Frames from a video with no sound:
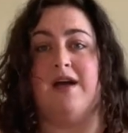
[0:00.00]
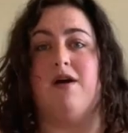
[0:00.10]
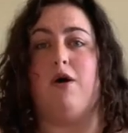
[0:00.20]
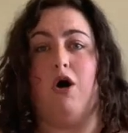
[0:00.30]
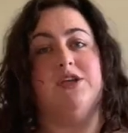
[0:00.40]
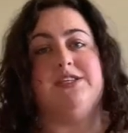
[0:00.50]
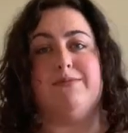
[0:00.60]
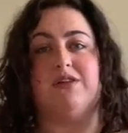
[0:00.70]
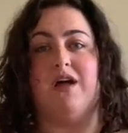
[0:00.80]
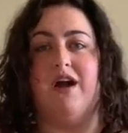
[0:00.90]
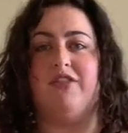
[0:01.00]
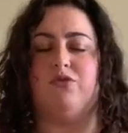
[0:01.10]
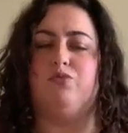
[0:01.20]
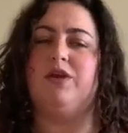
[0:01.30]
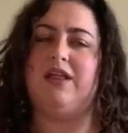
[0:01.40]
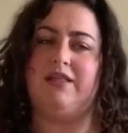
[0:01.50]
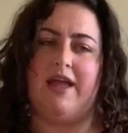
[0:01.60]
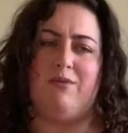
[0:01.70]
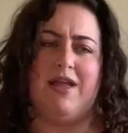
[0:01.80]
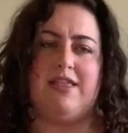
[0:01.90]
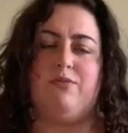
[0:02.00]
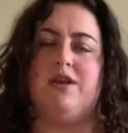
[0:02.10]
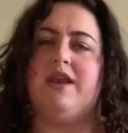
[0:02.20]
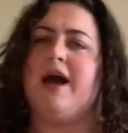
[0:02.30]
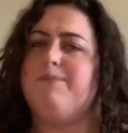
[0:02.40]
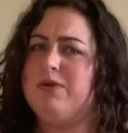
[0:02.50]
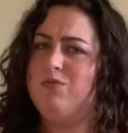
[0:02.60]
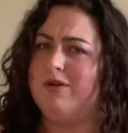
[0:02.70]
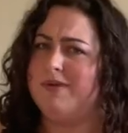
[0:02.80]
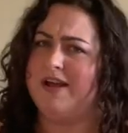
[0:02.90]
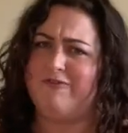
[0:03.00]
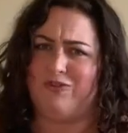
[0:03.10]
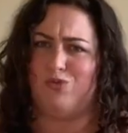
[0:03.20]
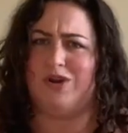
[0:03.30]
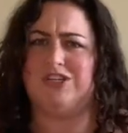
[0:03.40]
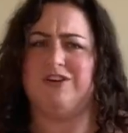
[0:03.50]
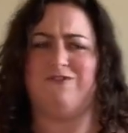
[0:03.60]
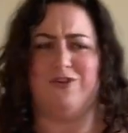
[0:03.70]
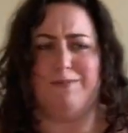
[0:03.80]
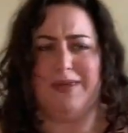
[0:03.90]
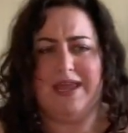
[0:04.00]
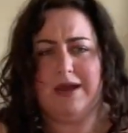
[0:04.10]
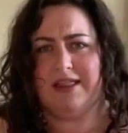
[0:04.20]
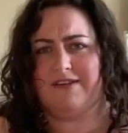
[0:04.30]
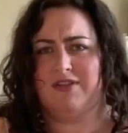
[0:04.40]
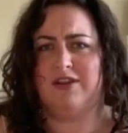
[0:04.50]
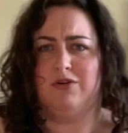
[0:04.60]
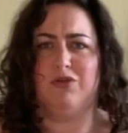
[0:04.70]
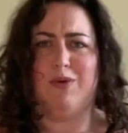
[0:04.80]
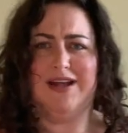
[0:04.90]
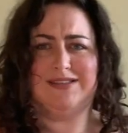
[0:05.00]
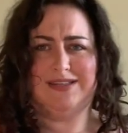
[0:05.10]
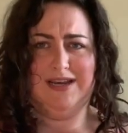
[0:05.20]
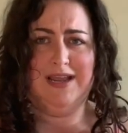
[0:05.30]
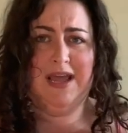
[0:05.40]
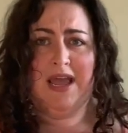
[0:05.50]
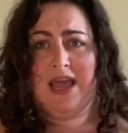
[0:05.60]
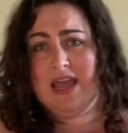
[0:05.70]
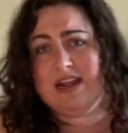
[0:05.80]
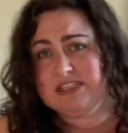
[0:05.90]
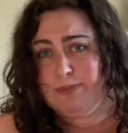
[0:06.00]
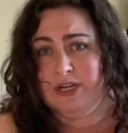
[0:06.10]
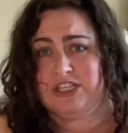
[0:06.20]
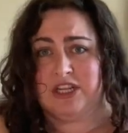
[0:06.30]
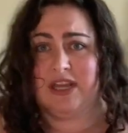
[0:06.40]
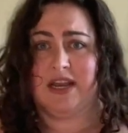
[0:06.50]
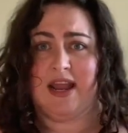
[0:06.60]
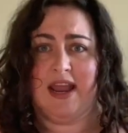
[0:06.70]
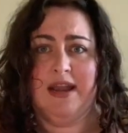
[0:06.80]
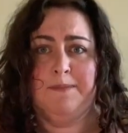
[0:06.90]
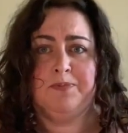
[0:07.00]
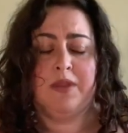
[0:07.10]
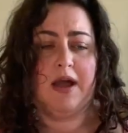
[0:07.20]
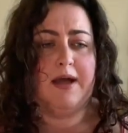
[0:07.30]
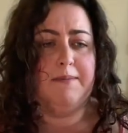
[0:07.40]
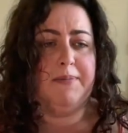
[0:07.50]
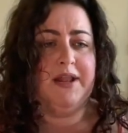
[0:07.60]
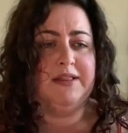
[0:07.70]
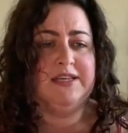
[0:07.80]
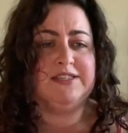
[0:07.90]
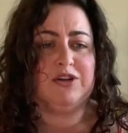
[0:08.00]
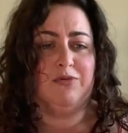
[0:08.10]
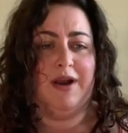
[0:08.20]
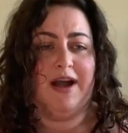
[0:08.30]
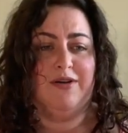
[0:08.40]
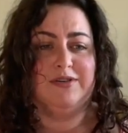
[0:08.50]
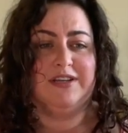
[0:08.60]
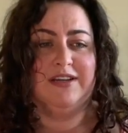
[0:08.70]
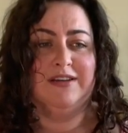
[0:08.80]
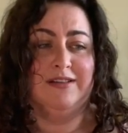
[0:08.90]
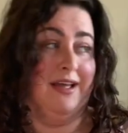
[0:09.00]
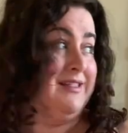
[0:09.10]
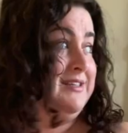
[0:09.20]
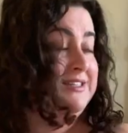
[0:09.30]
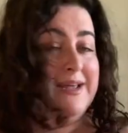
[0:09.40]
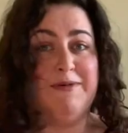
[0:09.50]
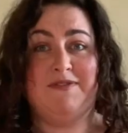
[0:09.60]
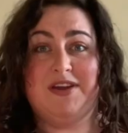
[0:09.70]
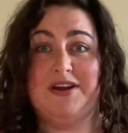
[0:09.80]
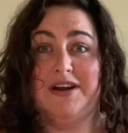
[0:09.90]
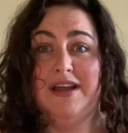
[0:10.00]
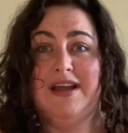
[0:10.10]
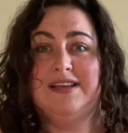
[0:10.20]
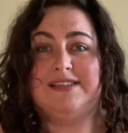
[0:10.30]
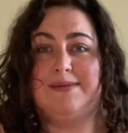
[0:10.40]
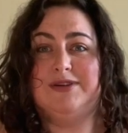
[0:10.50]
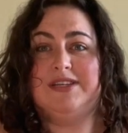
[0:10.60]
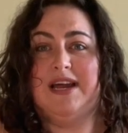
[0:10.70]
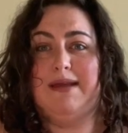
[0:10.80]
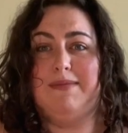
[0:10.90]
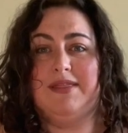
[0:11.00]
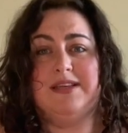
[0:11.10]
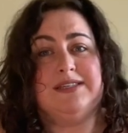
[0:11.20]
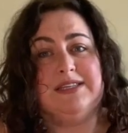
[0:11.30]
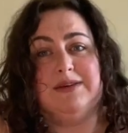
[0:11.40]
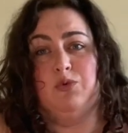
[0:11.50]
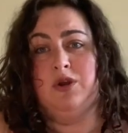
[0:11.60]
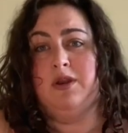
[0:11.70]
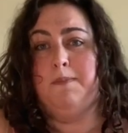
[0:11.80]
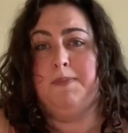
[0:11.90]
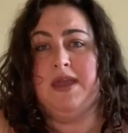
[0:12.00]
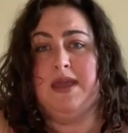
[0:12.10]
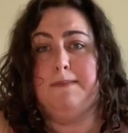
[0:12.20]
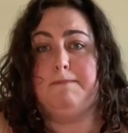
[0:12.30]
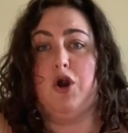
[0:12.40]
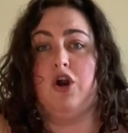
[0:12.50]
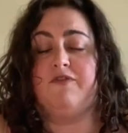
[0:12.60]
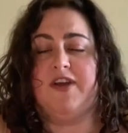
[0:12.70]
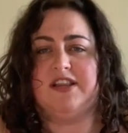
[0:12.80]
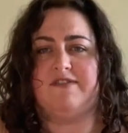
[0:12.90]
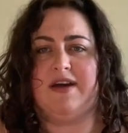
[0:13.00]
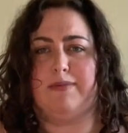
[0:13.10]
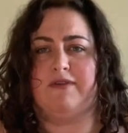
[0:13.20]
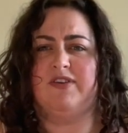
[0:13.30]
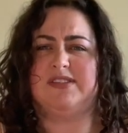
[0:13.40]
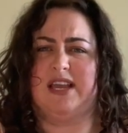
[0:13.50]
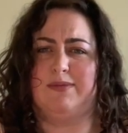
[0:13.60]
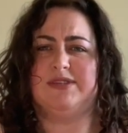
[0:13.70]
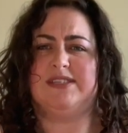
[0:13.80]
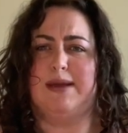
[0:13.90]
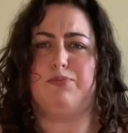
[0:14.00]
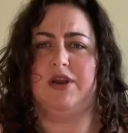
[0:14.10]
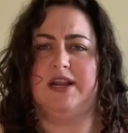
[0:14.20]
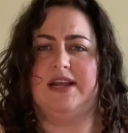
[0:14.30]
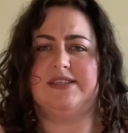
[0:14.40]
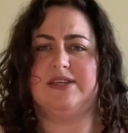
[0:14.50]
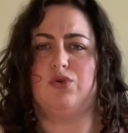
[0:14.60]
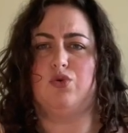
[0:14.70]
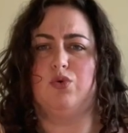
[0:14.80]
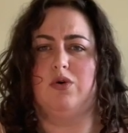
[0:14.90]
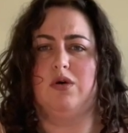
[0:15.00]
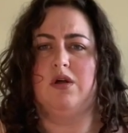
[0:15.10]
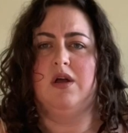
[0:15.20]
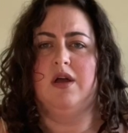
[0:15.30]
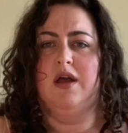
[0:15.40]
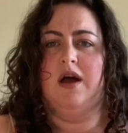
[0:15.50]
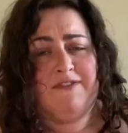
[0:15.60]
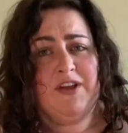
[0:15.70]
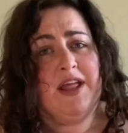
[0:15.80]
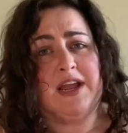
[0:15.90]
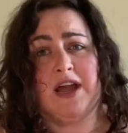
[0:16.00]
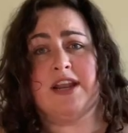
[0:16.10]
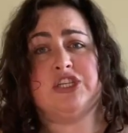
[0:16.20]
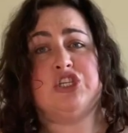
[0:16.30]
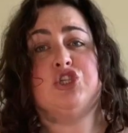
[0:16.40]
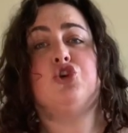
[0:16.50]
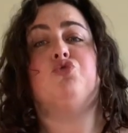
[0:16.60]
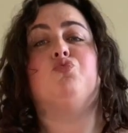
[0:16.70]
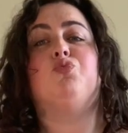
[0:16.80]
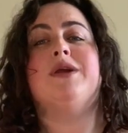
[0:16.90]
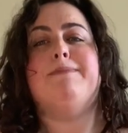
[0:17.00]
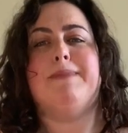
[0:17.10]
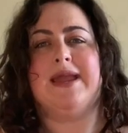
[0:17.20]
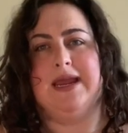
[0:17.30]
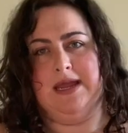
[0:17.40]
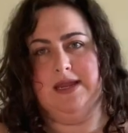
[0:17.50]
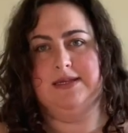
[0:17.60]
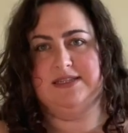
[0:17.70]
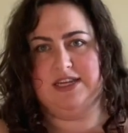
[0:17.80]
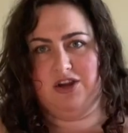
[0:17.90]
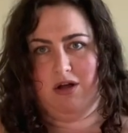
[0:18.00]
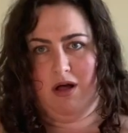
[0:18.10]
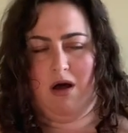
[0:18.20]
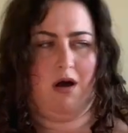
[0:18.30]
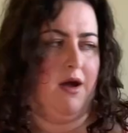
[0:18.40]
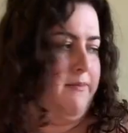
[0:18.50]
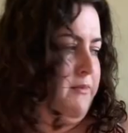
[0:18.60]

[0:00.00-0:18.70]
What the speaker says: all summer long. They're really lightweight. They would not be warm enough for winter for me. I live in the Northwest and it gets pretty chilly at night. But at least around like this time of year, summertime, this would be perfect. The fabric feels like it would stay pretty nice and cool. I feel like I got a screaming deal on